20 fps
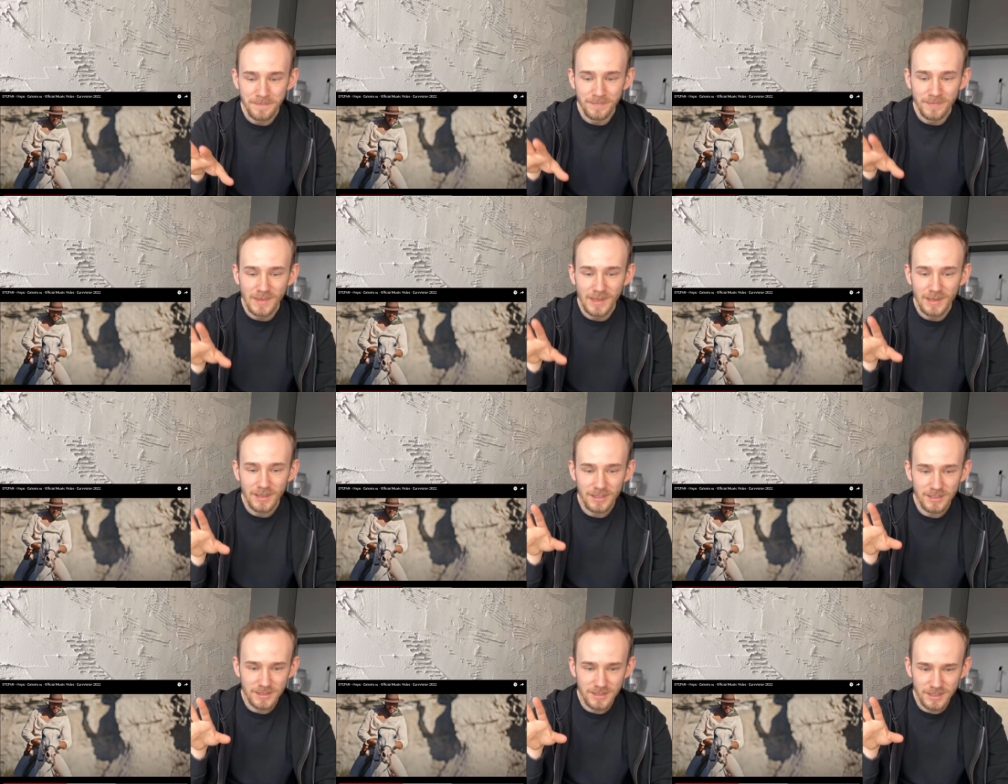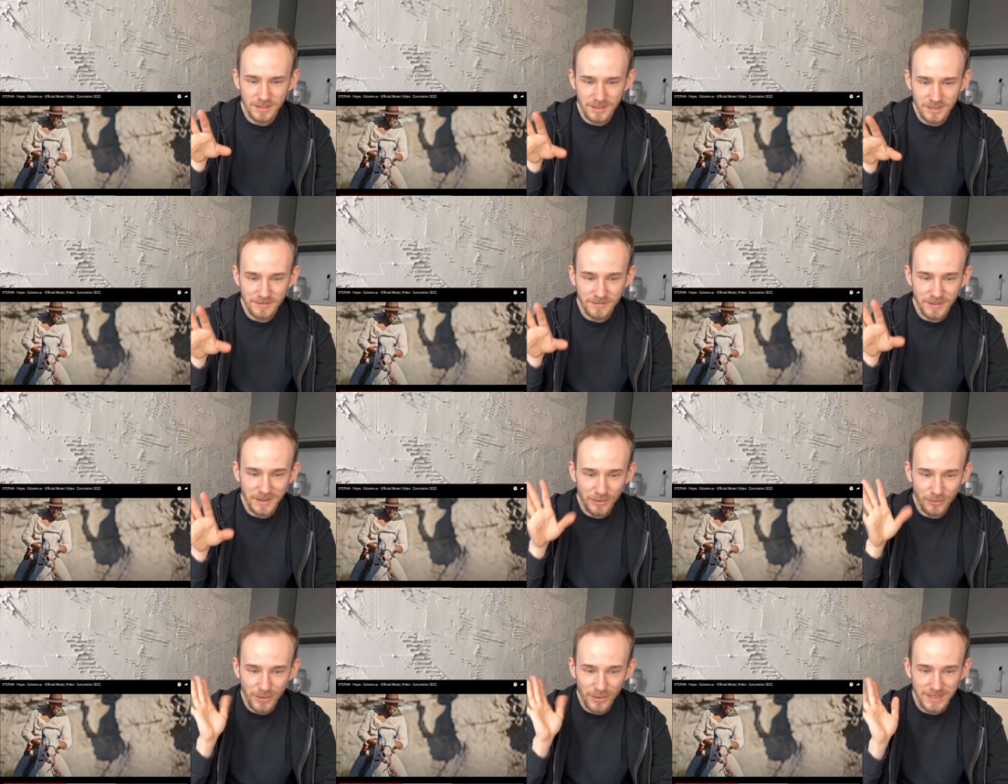Because this is
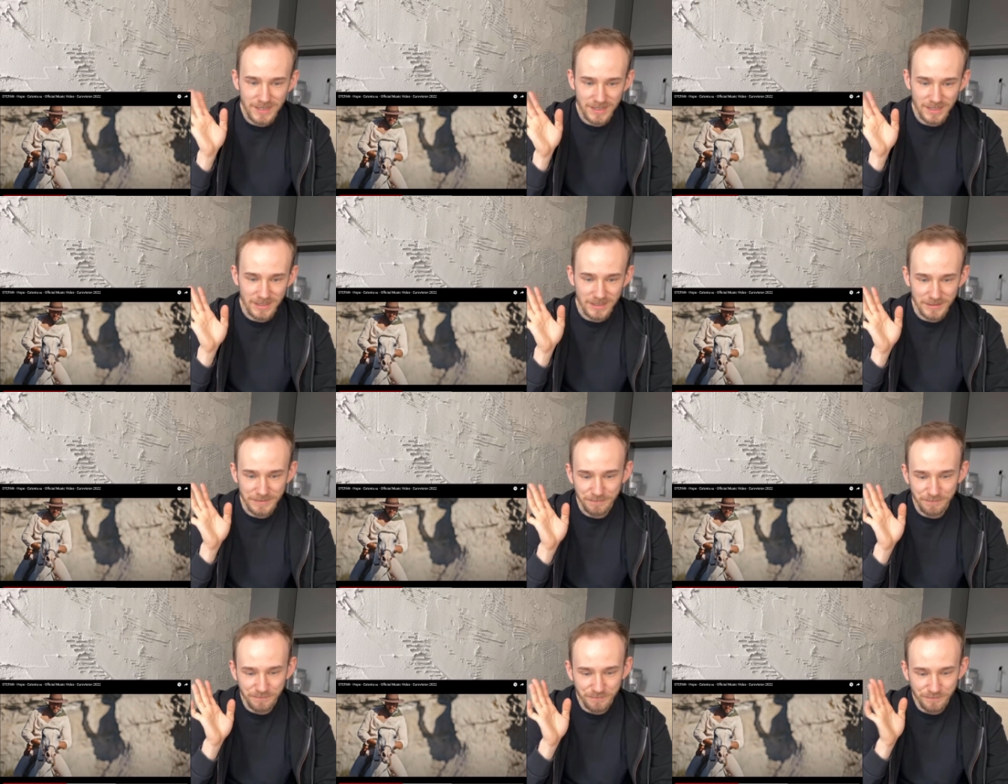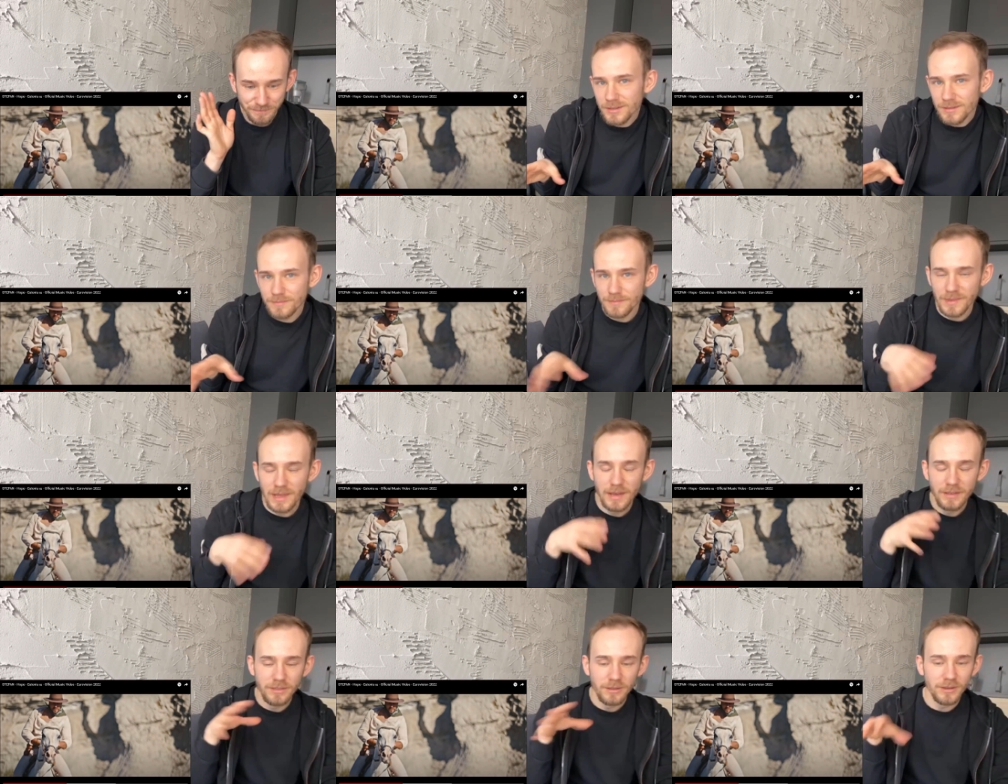very Western.
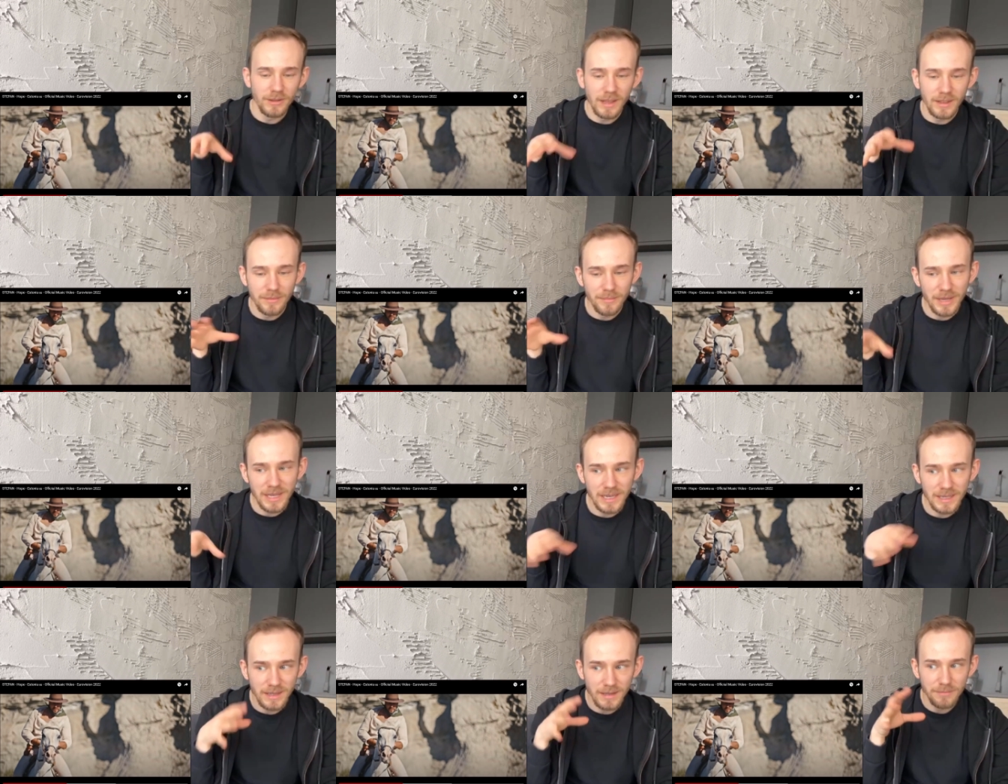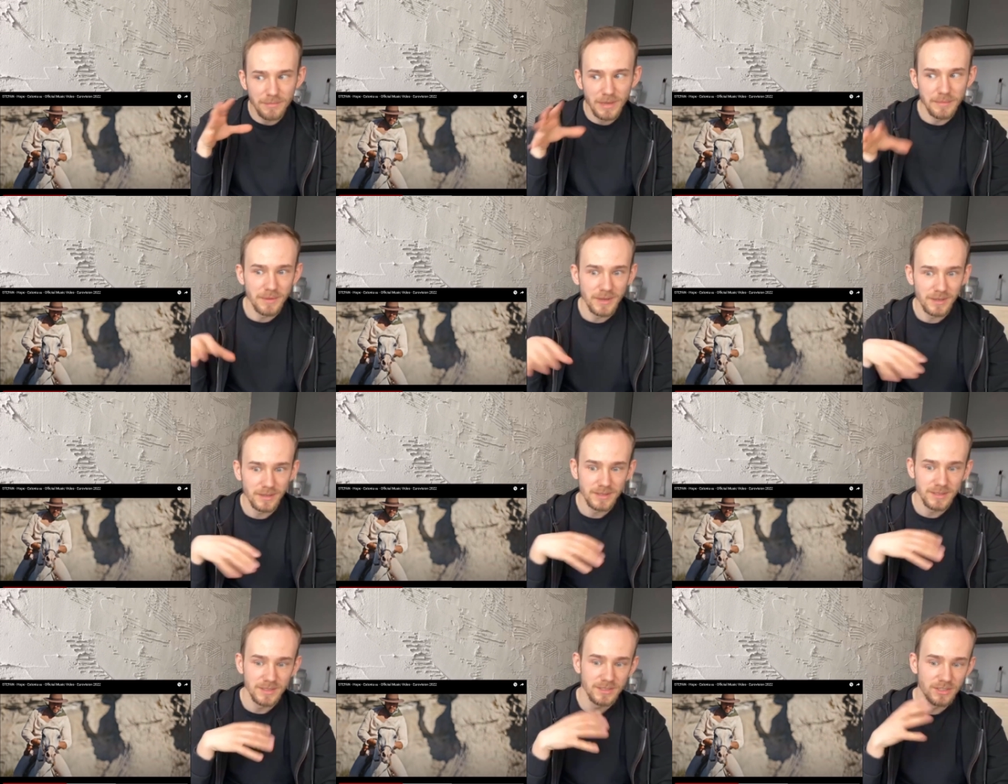I thought at the beginning that maybe
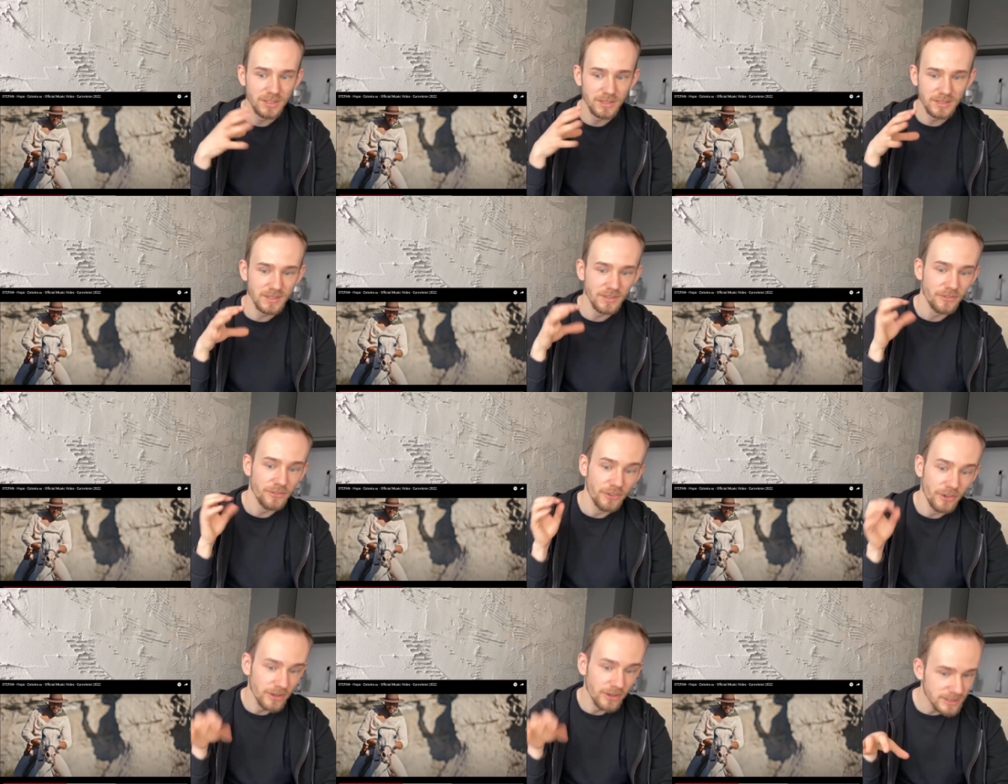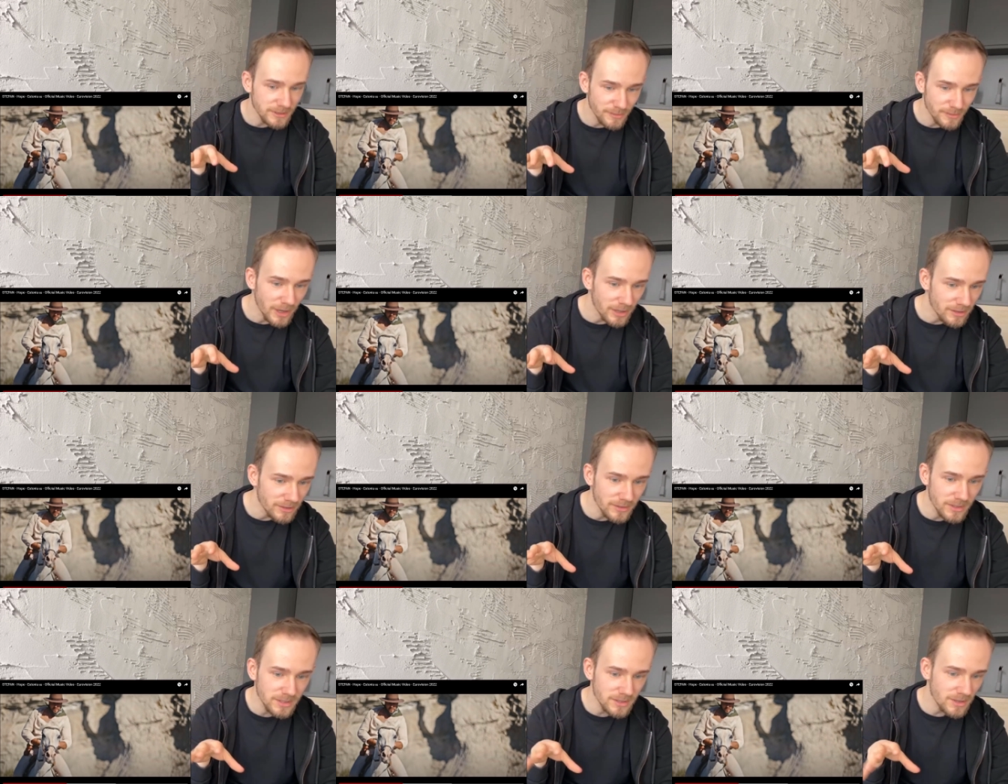it's just the first part
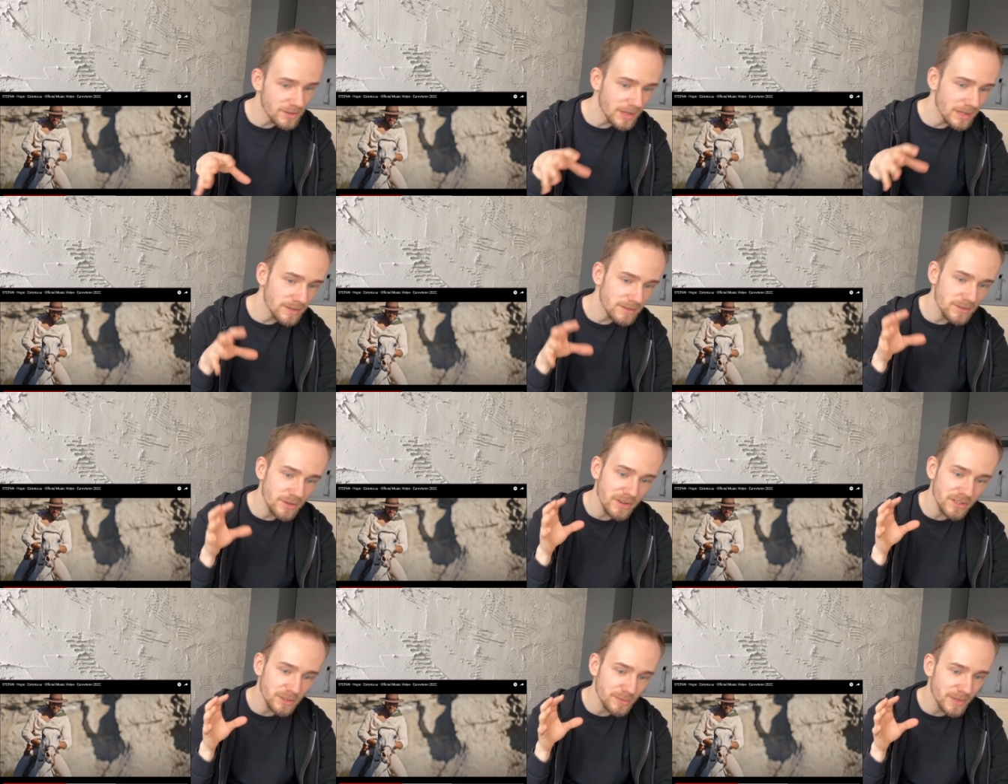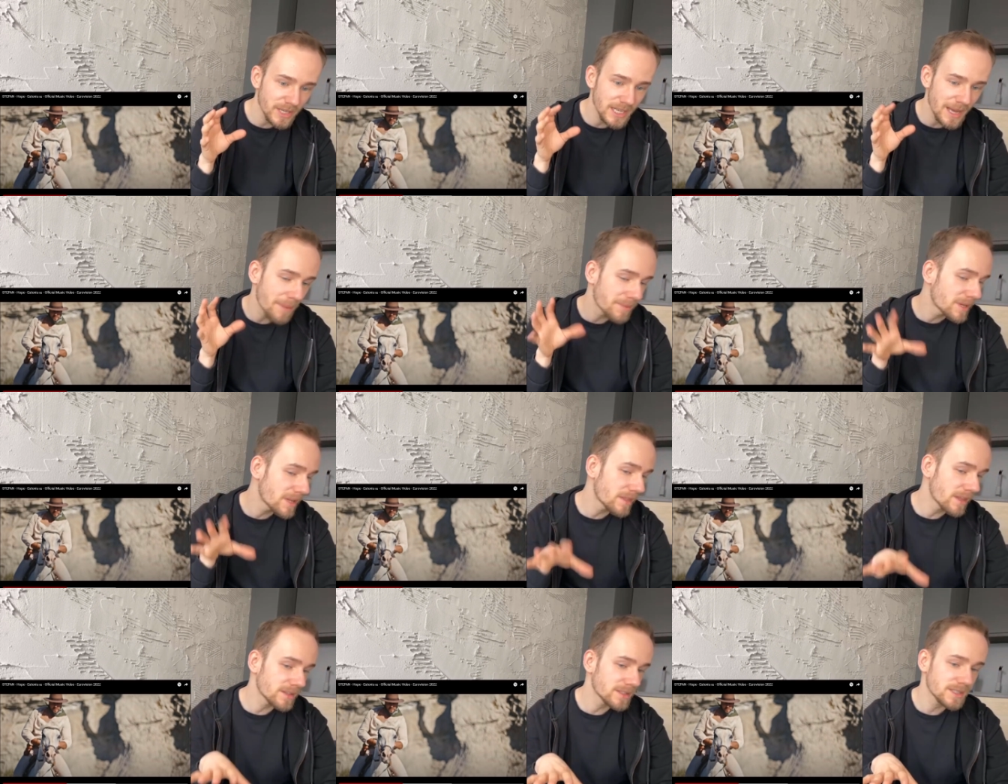of the song that is going to be kept
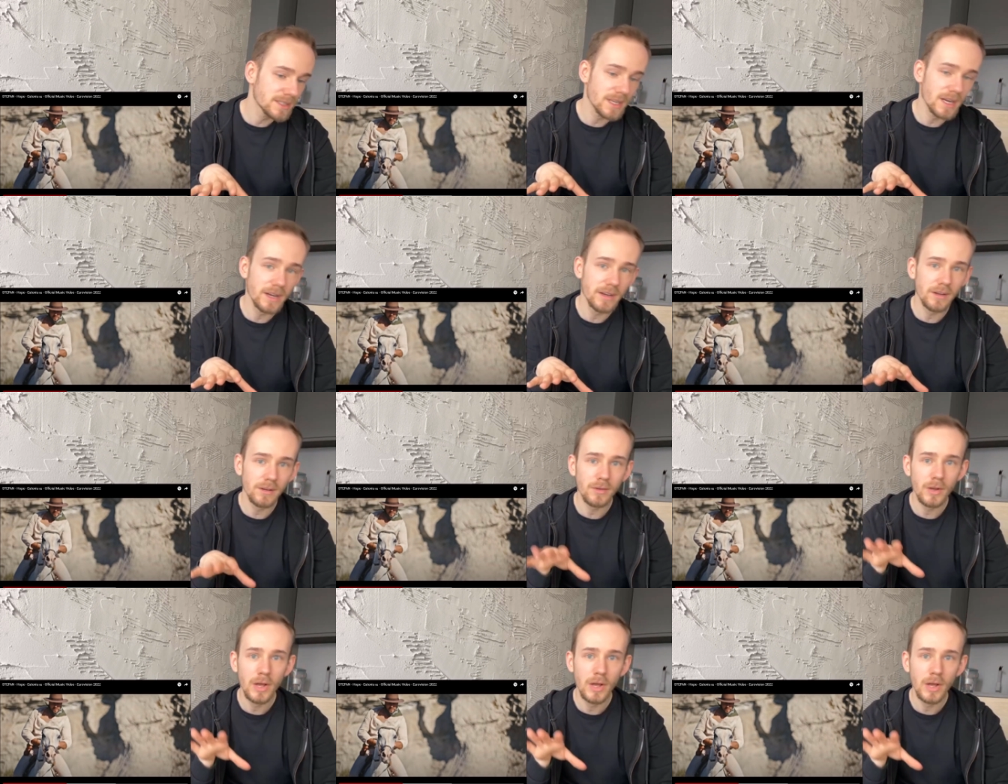in that style.